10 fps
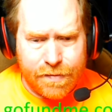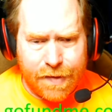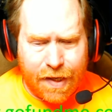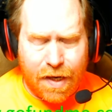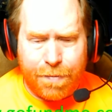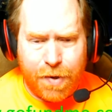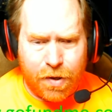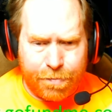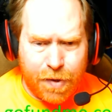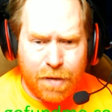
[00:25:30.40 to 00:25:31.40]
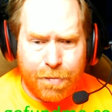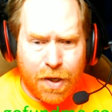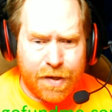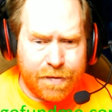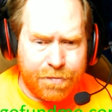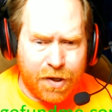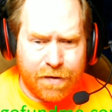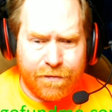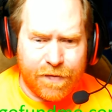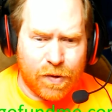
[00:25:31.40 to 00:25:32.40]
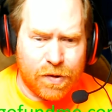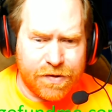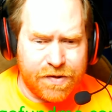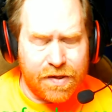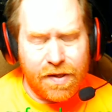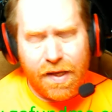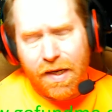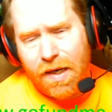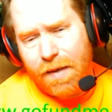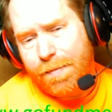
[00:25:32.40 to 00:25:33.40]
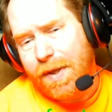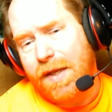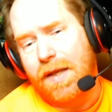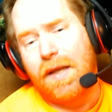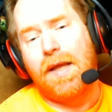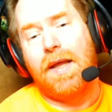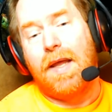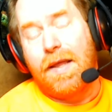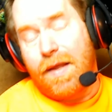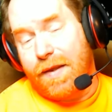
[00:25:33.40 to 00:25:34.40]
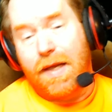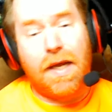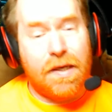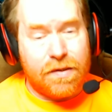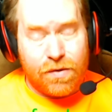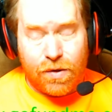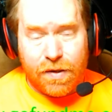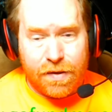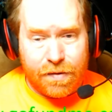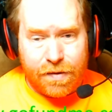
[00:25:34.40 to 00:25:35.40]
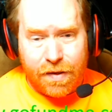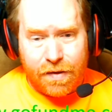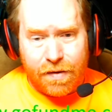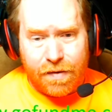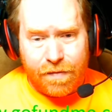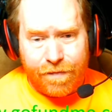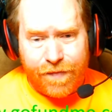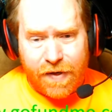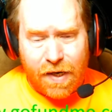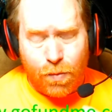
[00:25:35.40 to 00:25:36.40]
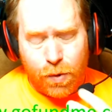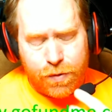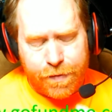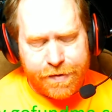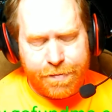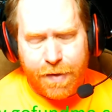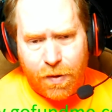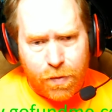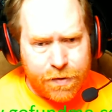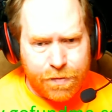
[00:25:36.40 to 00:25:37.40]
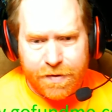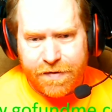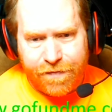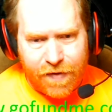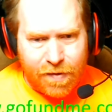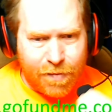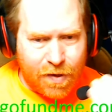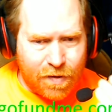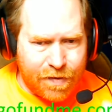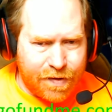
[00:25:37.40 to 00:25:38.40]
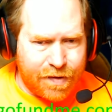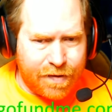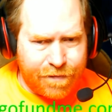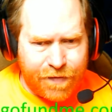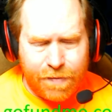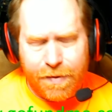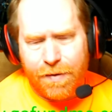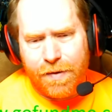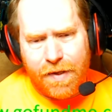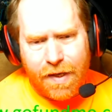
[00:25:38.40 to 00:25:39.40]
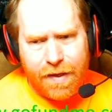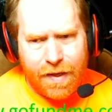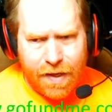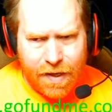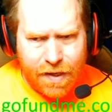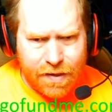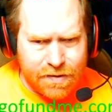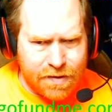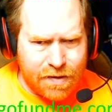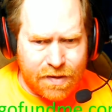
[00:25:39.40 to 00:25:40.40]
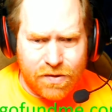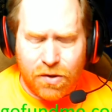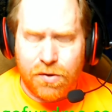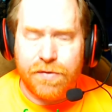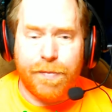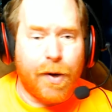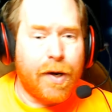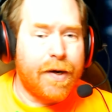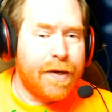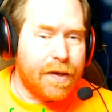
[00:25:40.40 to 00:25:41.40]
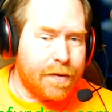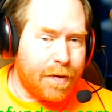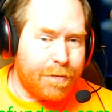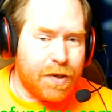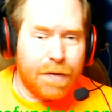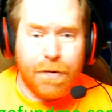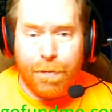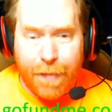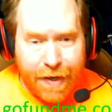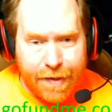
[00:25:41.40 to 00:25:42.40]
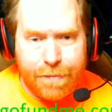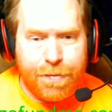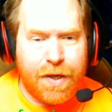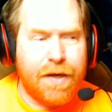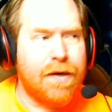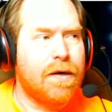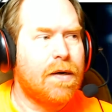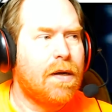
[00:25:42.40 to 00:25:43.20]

They got to be a bonded pair first, and they got to be. Then they got to start. Then figure out which one's the male, which one's the female. Then the female will lay the eggs, and they start spawning, and they become a mated pair.